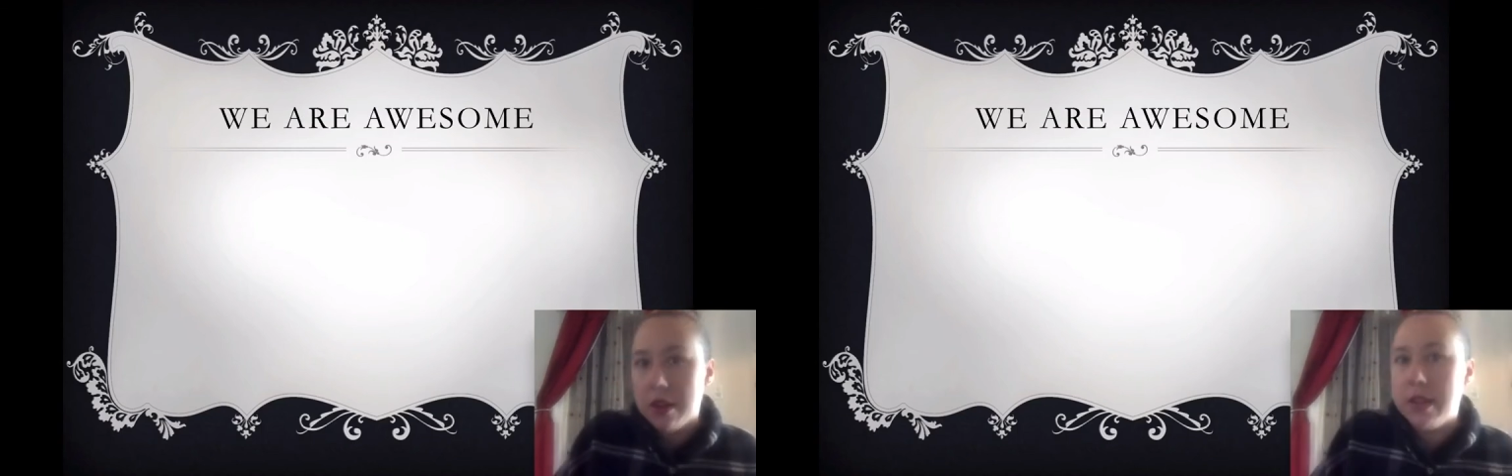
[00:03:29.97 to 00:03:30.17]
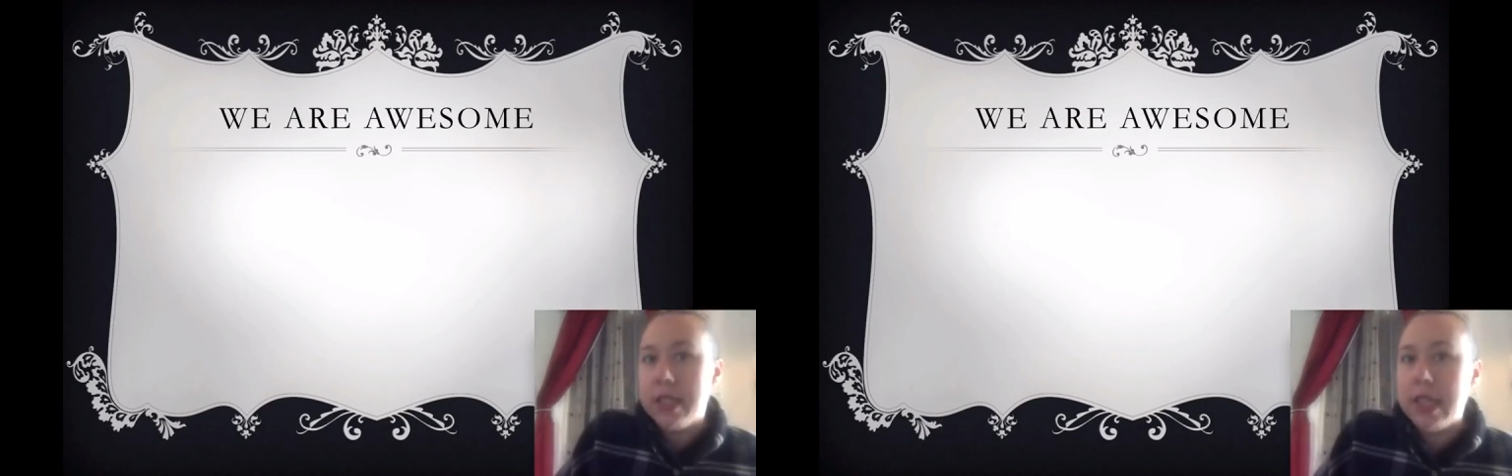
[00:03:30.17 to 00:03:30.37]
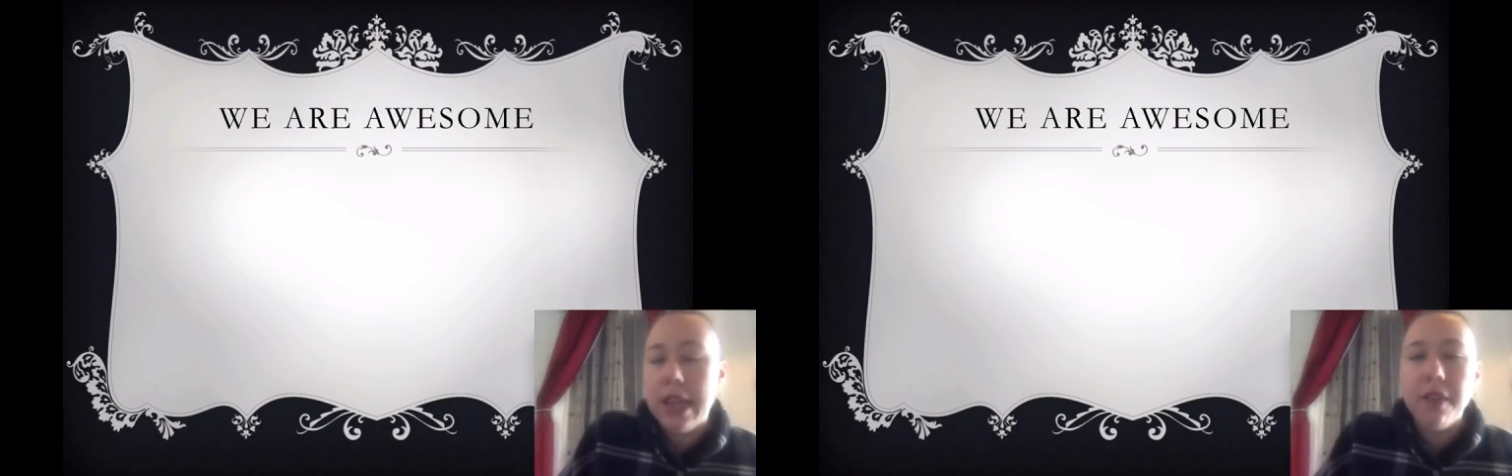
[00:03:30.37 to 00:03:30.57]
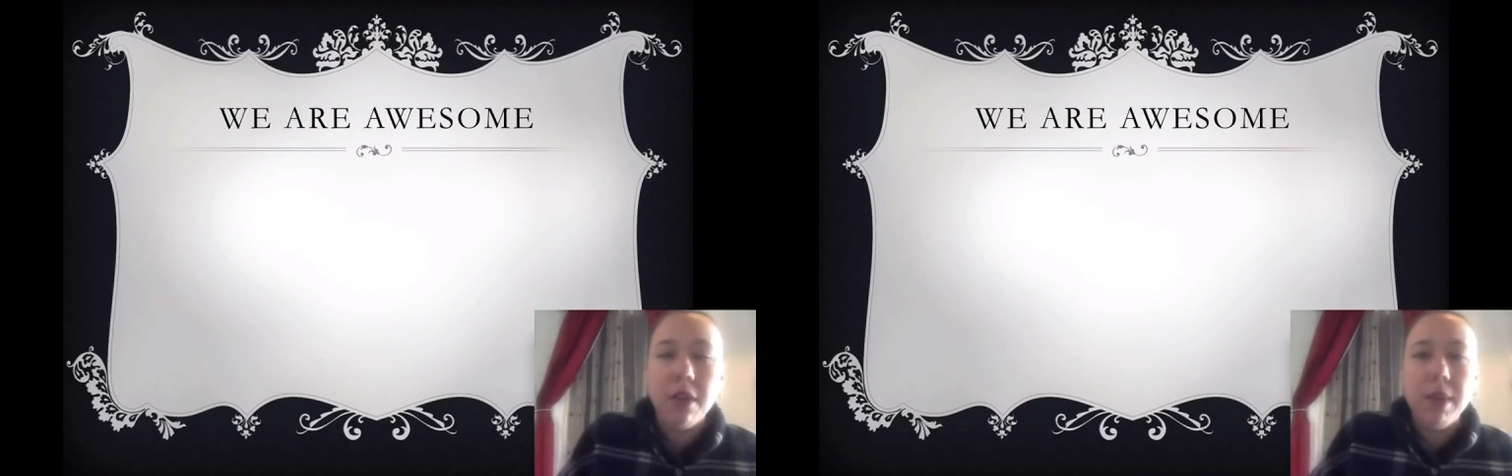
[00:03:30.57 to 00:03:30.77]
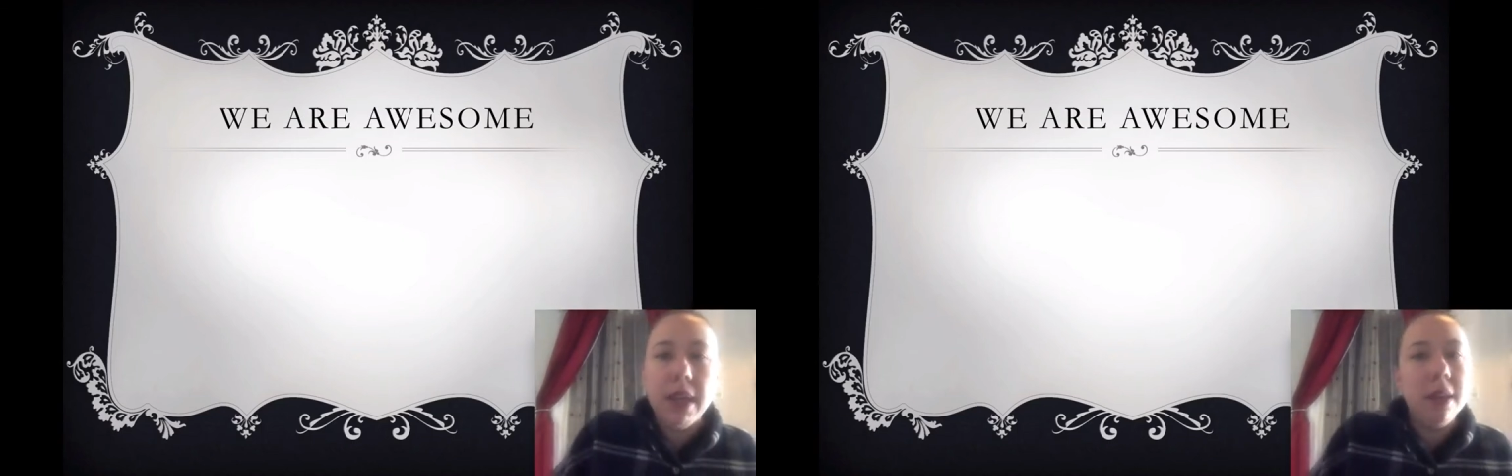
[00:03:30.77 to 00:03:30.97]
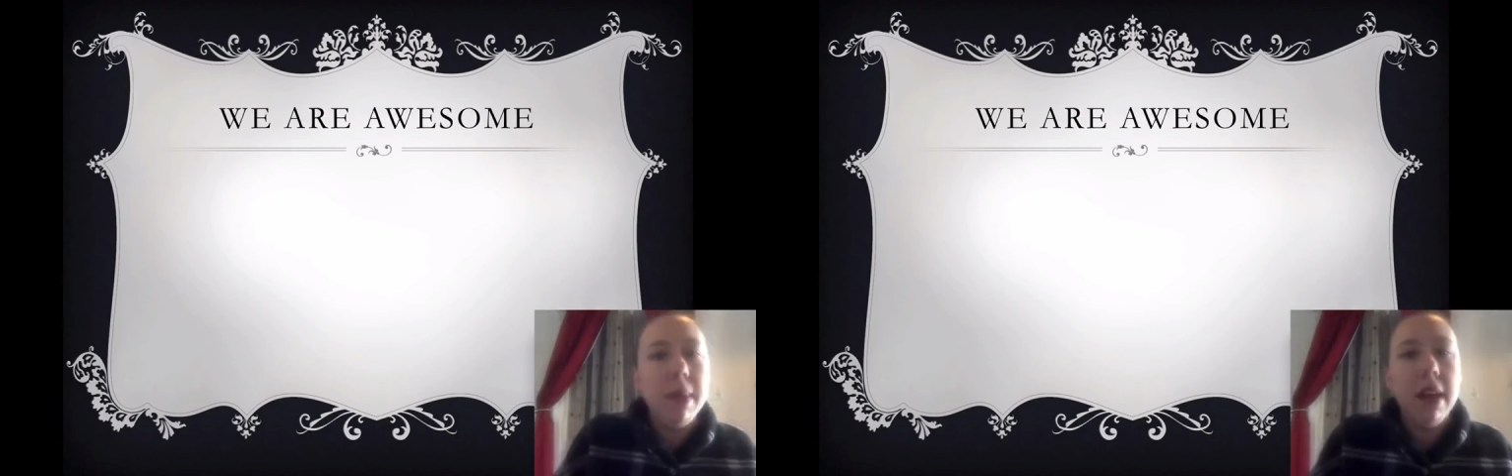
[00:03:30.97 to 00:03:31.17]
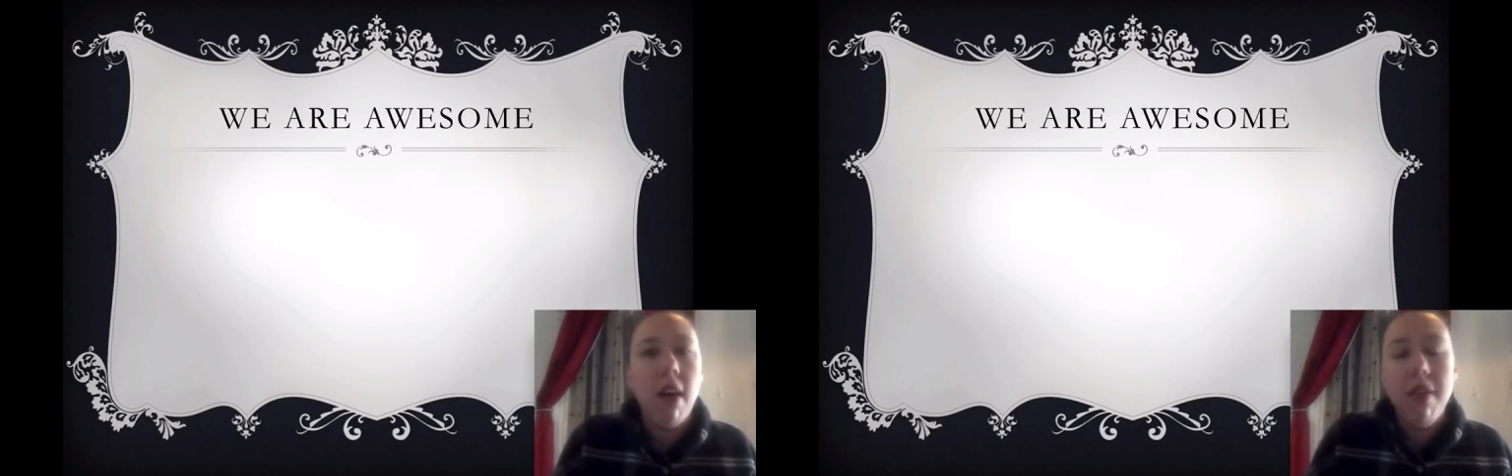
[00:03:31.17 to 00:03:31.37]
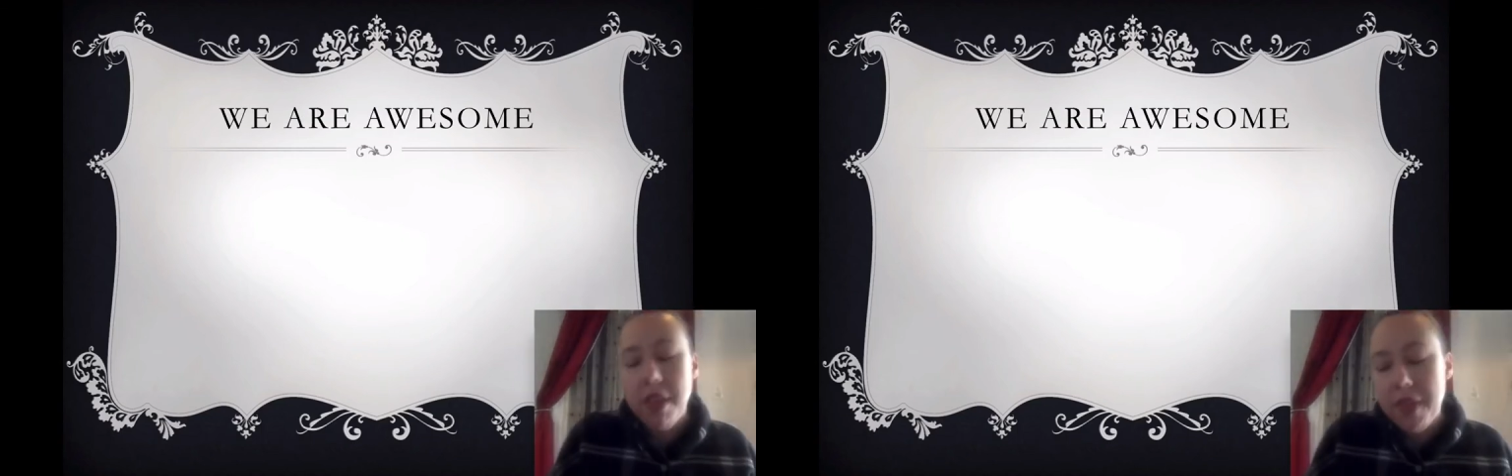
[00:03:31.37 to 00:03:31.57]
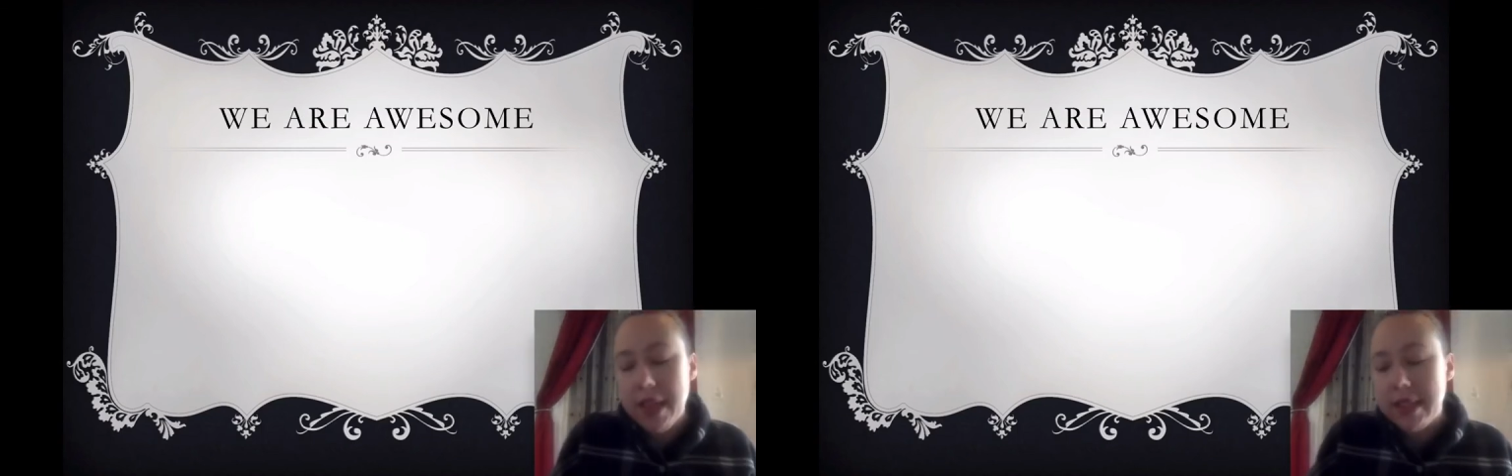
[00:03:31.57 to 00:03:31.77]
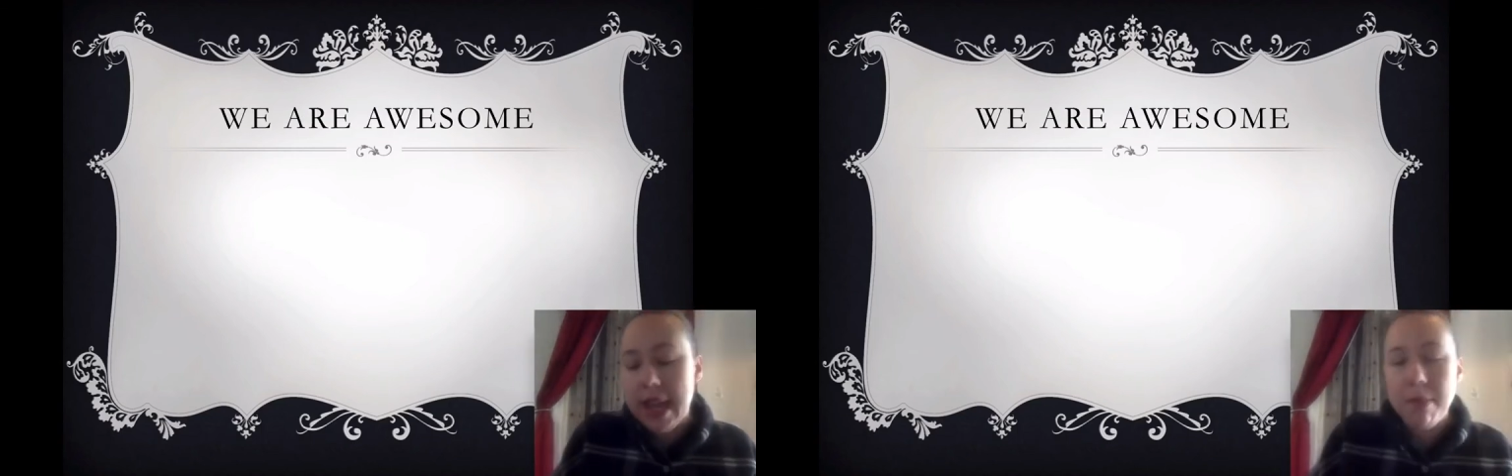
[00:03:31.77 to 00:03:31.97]
And together we can make all the
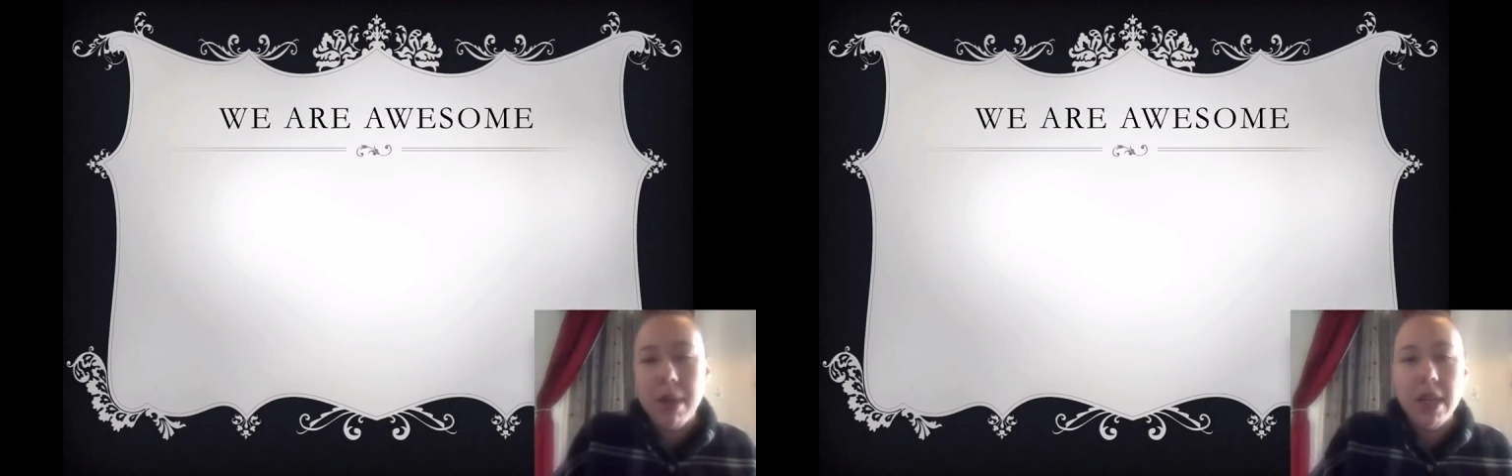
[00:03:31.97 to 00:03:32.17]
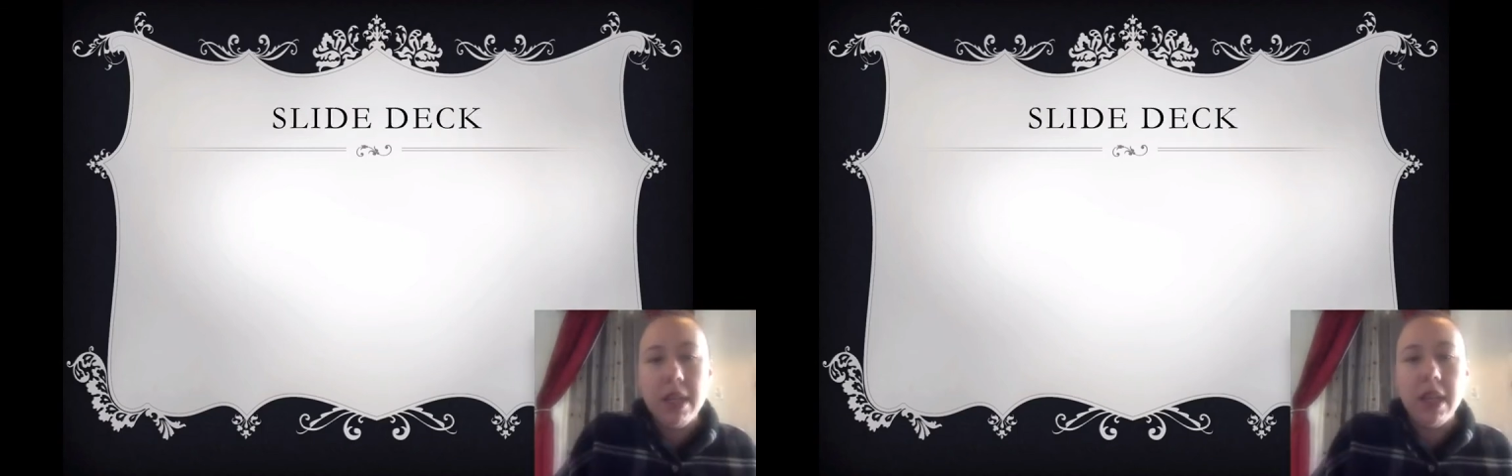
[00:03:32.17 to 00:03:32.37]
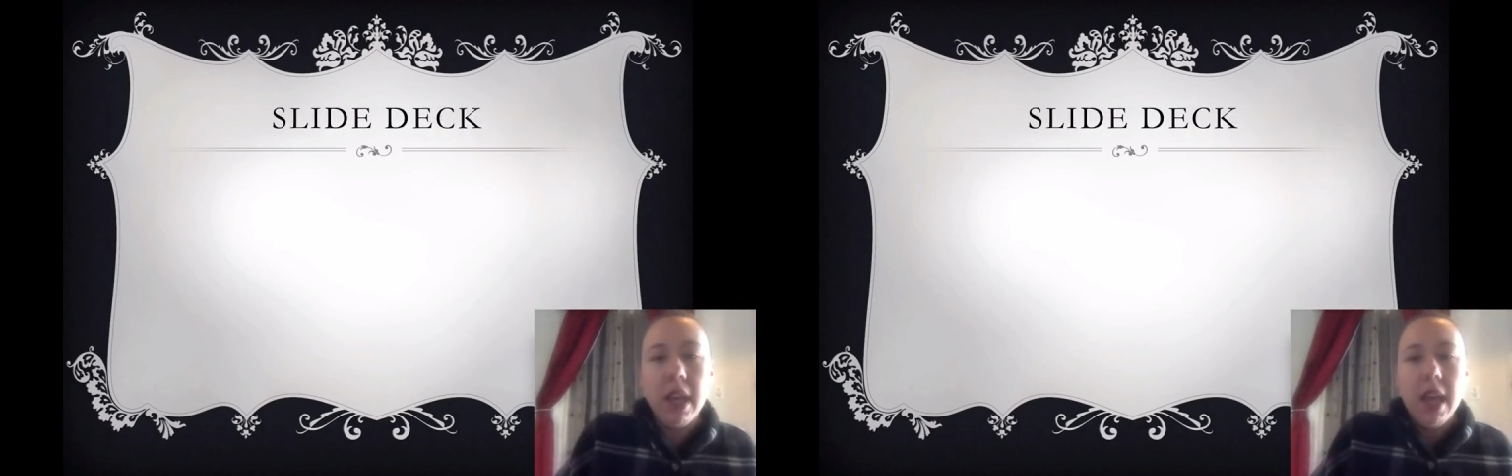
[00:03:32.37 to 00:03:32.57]
things happen.